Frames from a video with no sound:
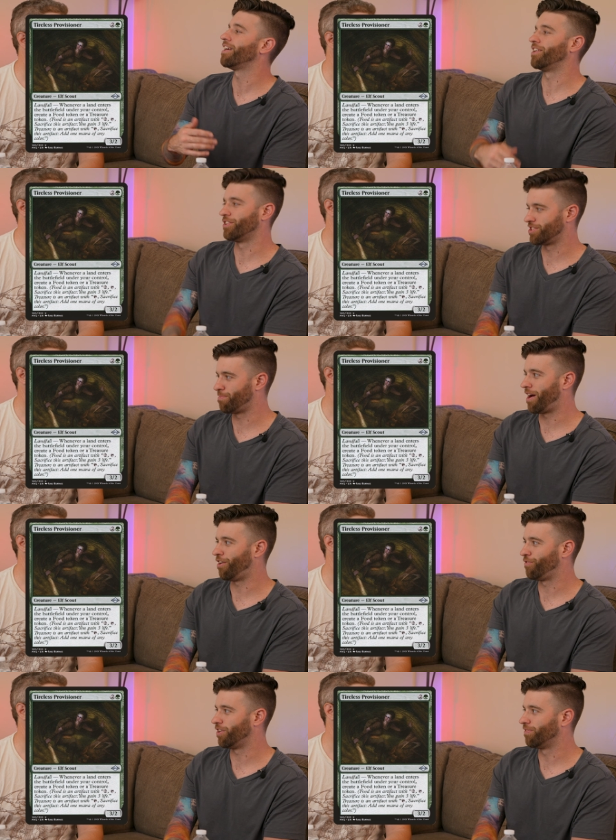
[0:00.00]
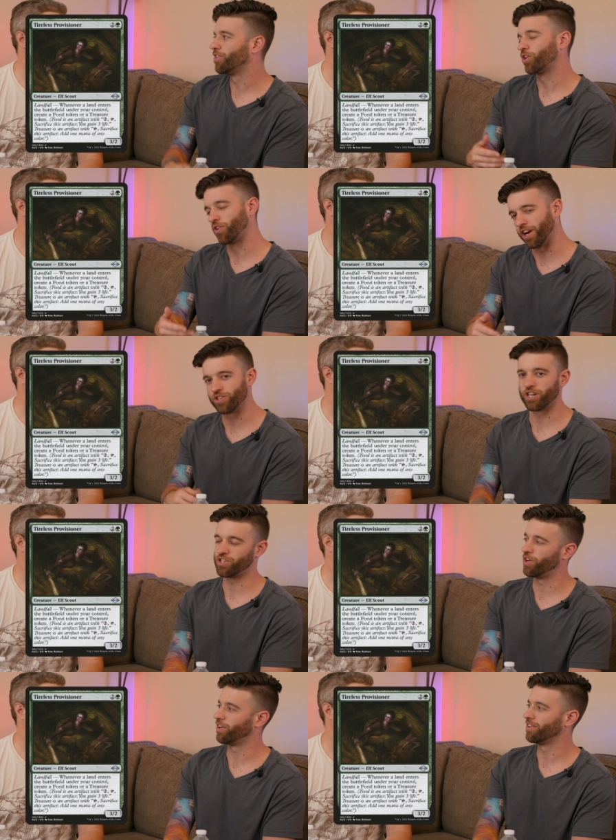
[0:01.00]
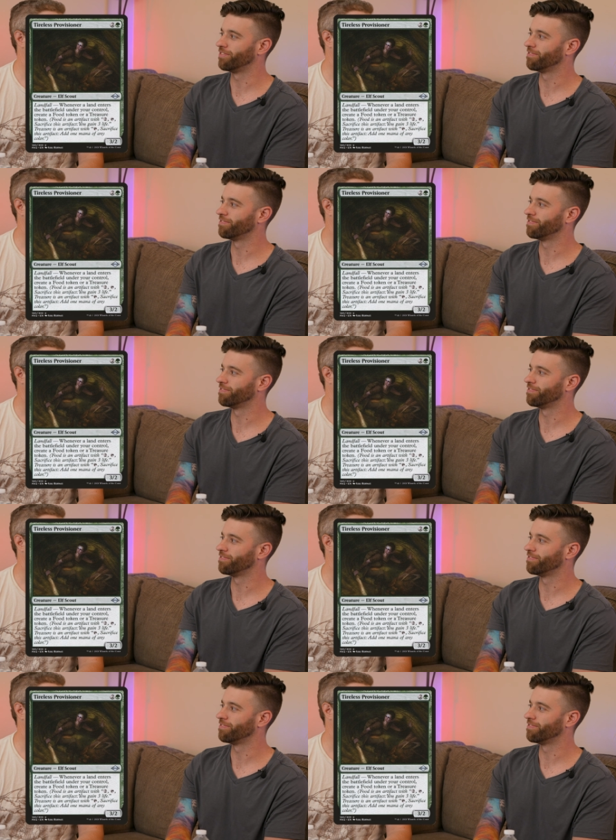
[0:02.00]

enters the battlefield, create a treasure token.